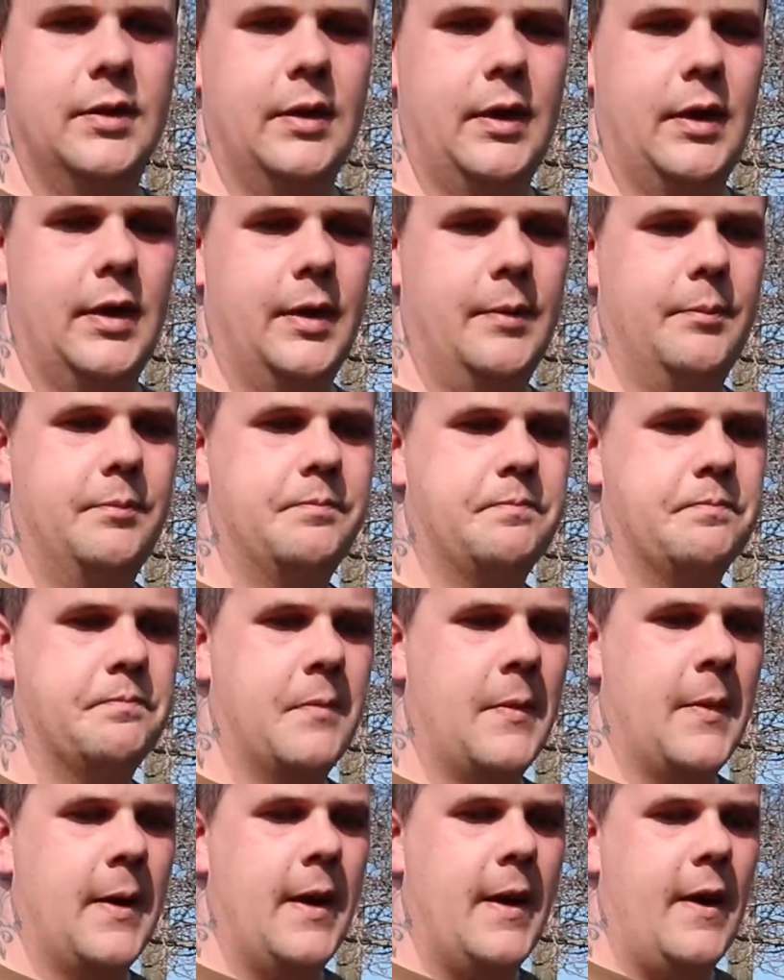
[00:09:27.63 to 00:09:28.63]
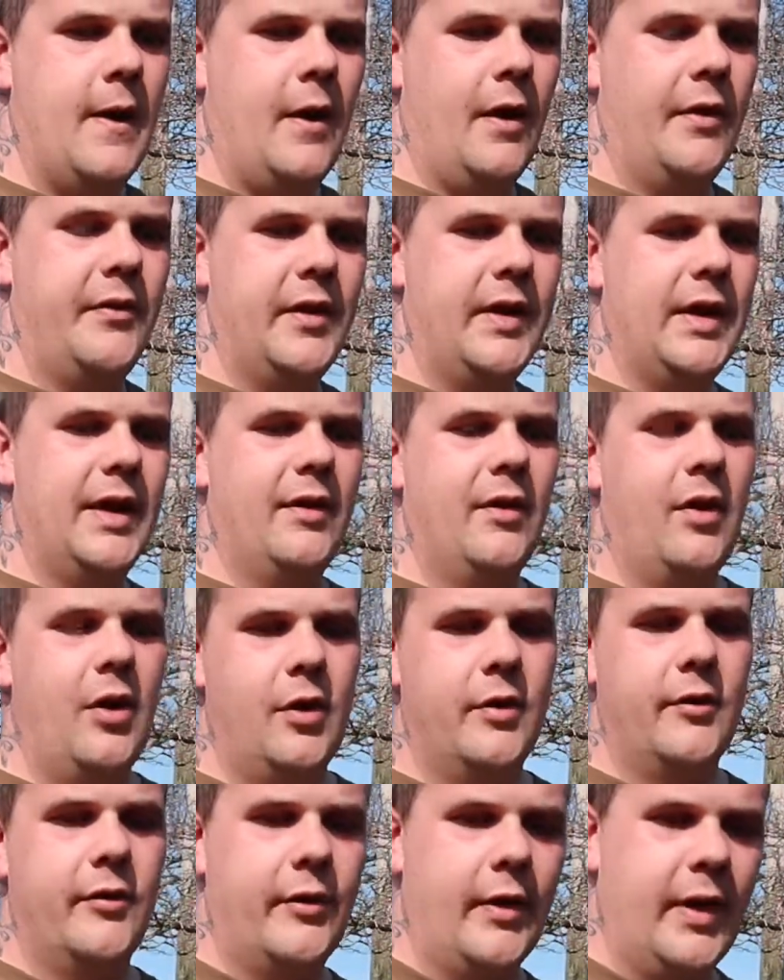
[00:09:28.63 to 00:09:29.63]
I think in
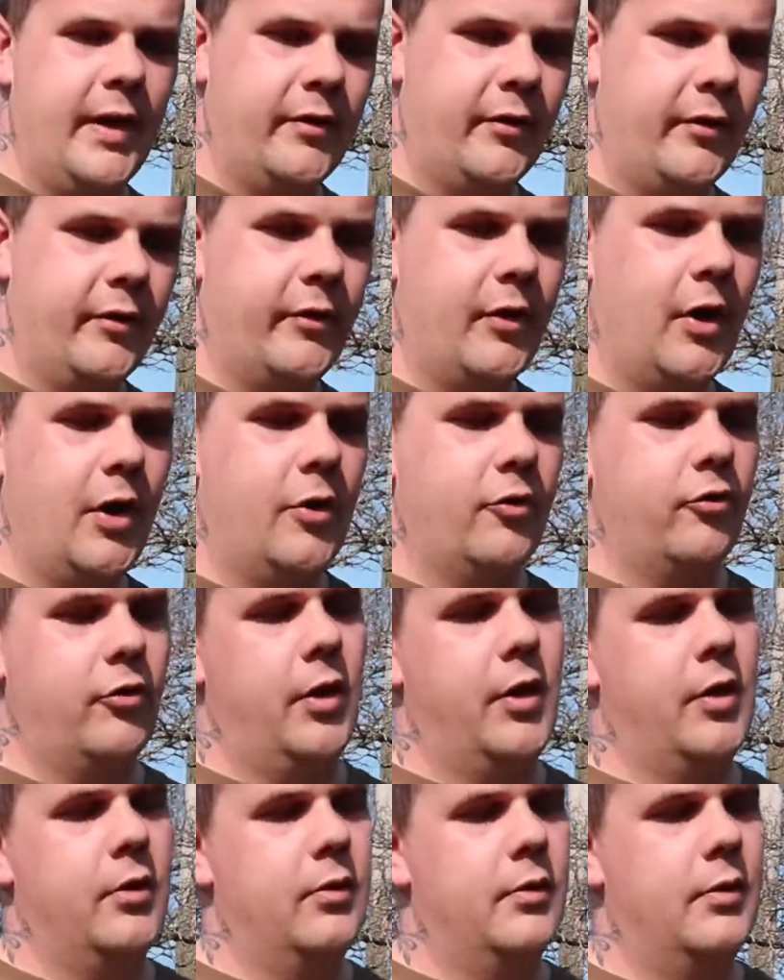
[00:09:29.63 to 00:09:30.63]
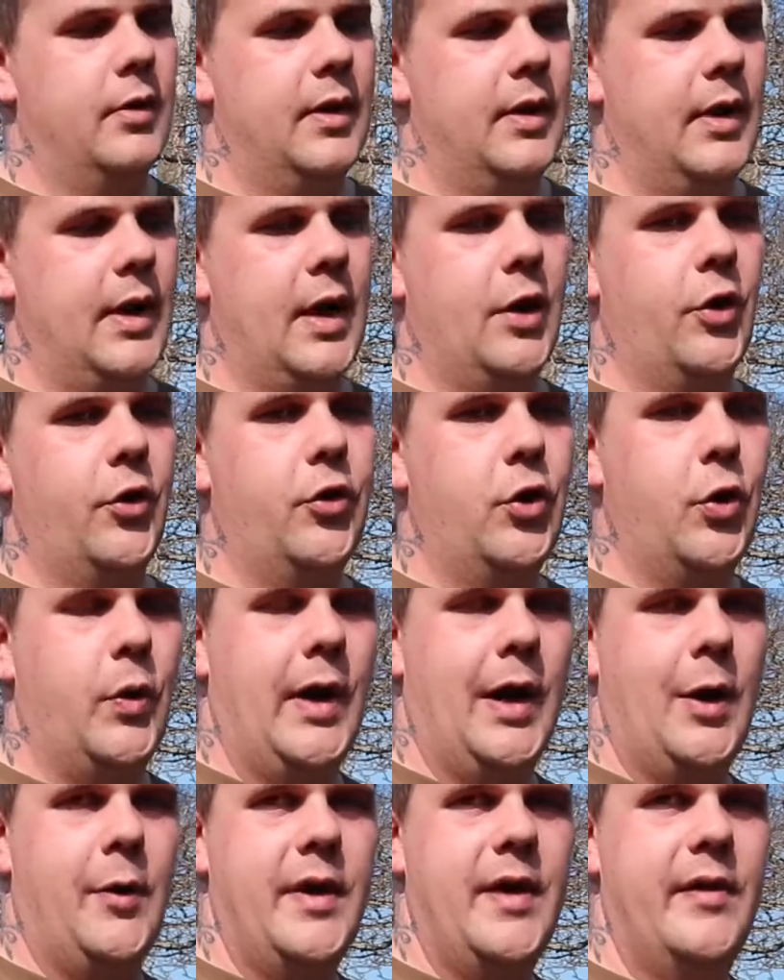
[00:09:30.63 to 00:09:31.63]
hindsight, as a starter drone, and I knew
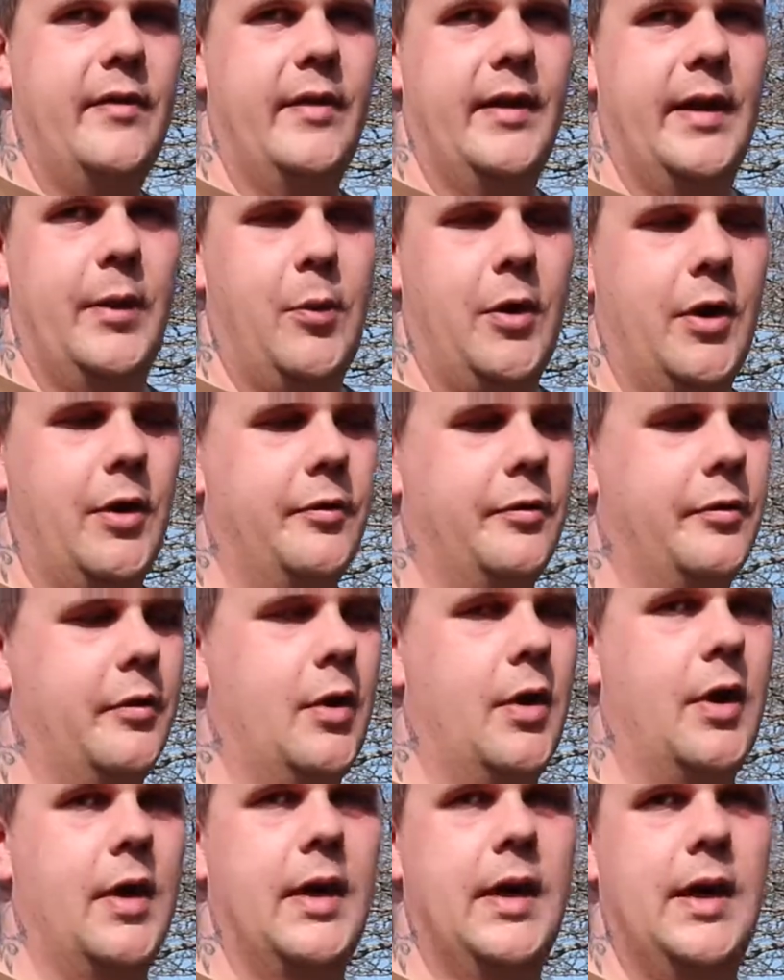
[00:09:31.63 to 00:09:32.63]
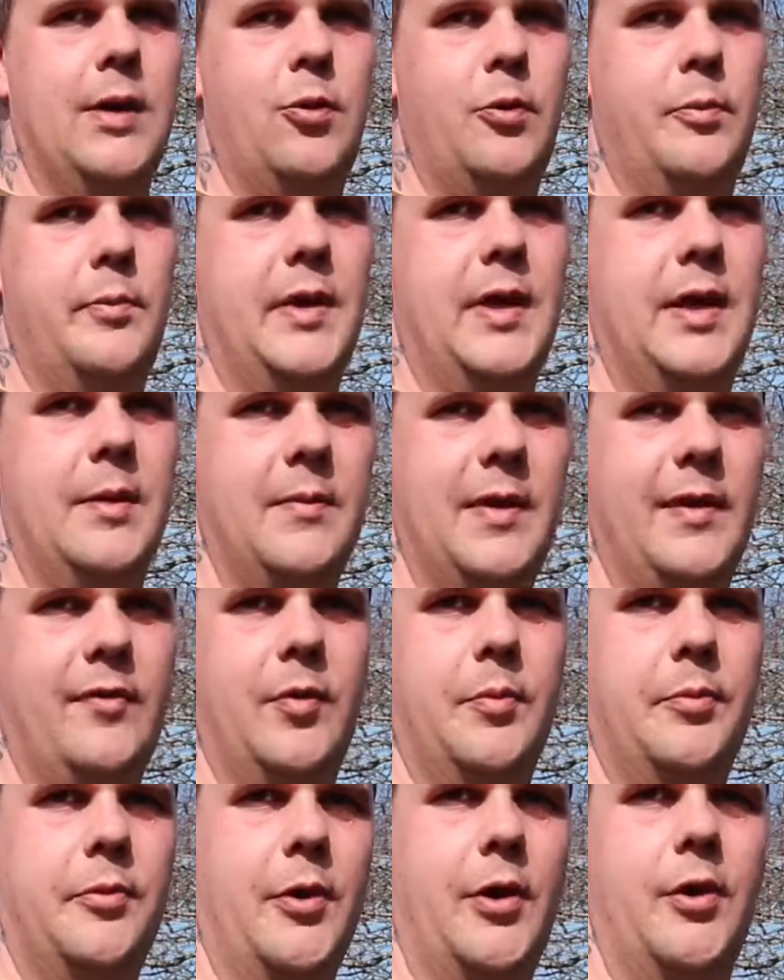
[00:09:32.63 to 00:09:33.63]
how easy they were to fly, it would be the Mavic
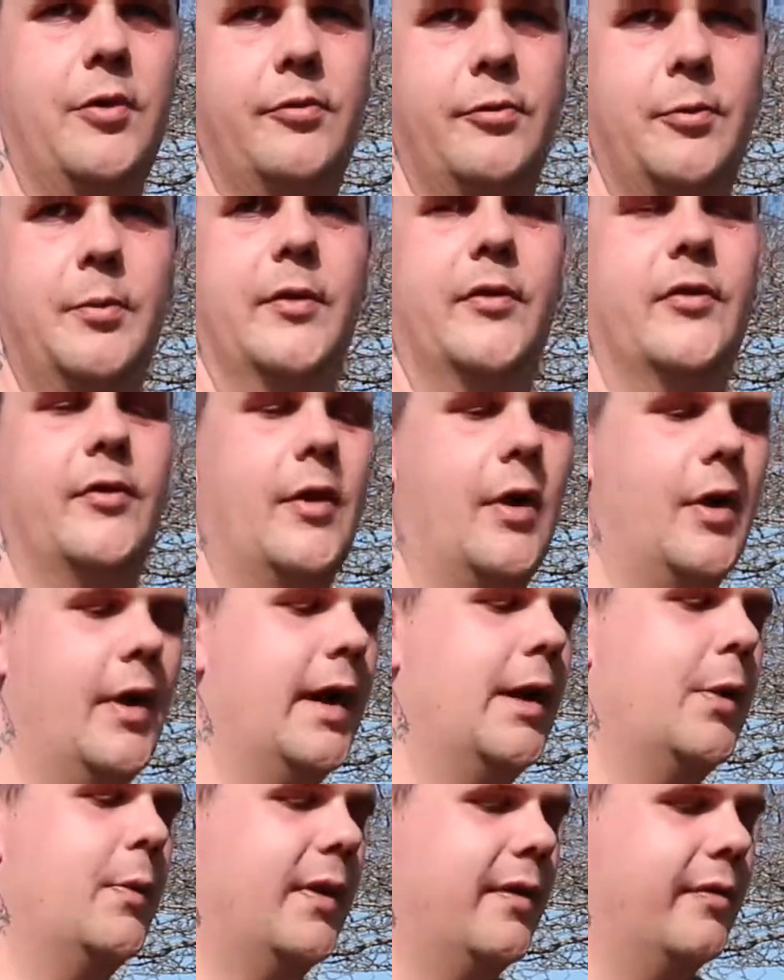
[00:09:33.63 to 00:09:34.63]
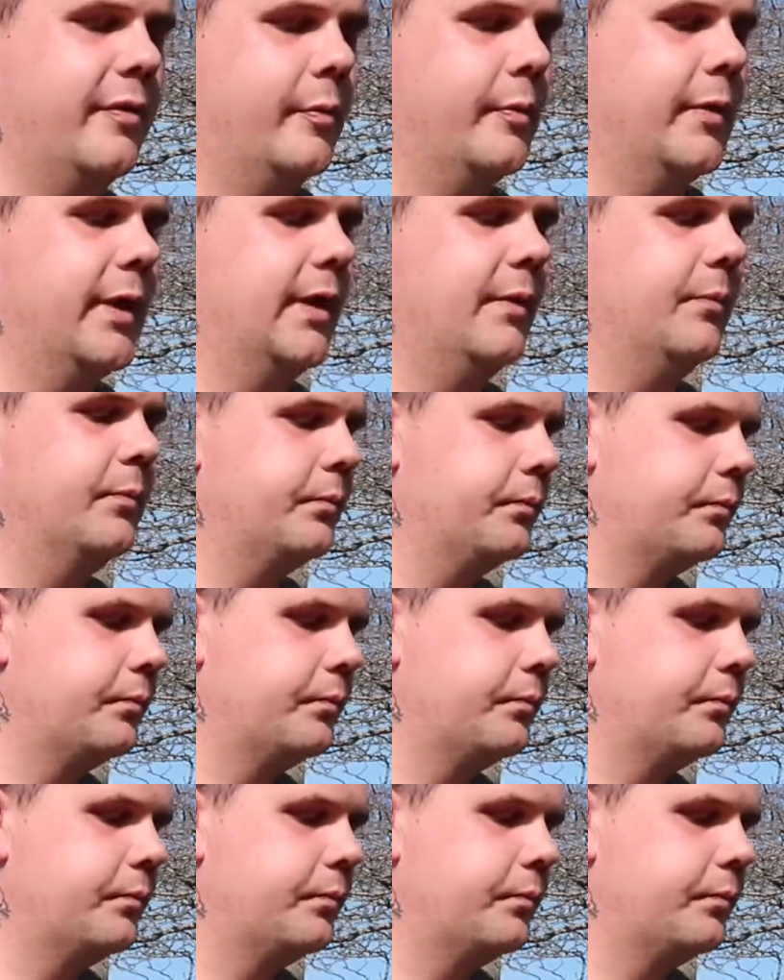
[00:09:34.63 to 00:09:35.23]
Pro from the start anyway for me.